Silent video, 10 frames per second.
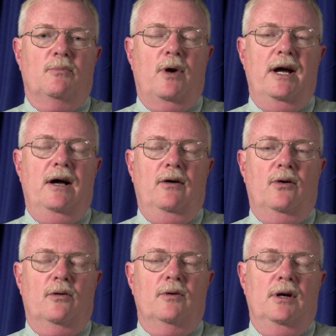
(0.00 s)
Brown
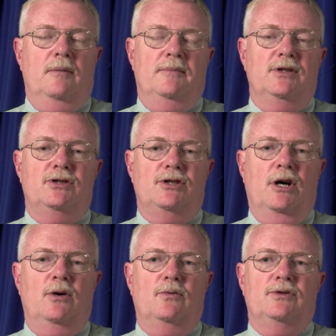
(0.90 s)
or Ms.
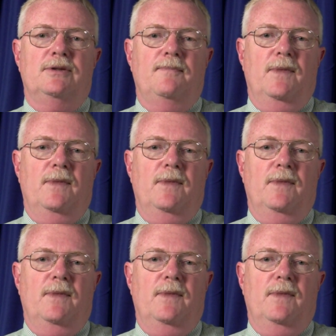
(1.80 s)
Jones,